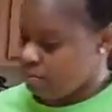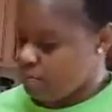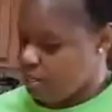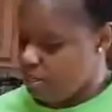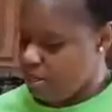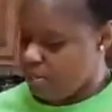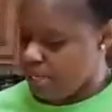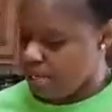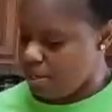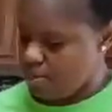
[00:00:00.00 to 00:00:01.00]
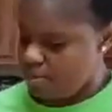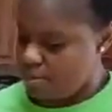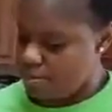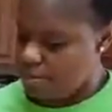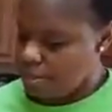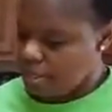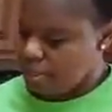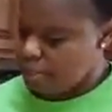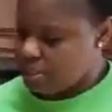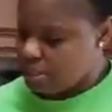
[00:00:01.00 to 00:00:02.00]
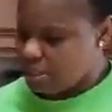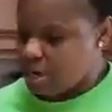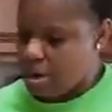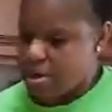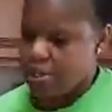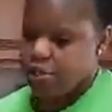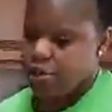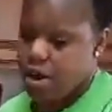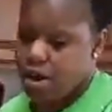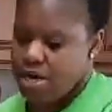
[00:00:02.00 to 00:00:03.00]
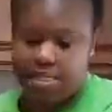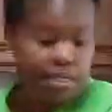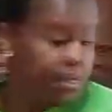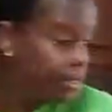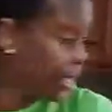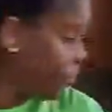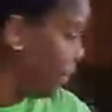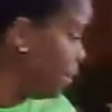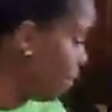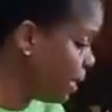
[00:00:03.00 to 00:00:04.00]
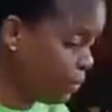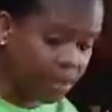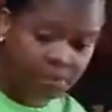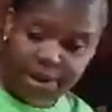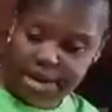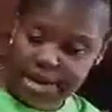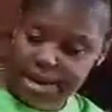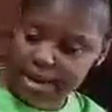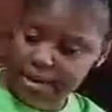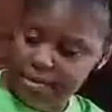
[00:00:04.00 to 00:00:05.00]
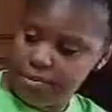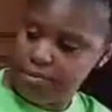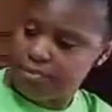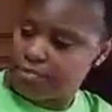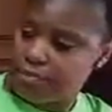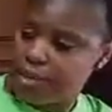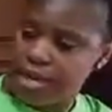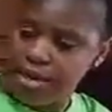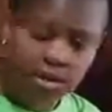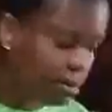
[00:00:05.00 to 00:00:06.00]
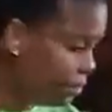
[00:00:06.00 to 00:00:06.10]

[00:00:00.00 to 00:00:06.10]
Here we go. So this is our artichoke hearts that we are working with right now. Got it all?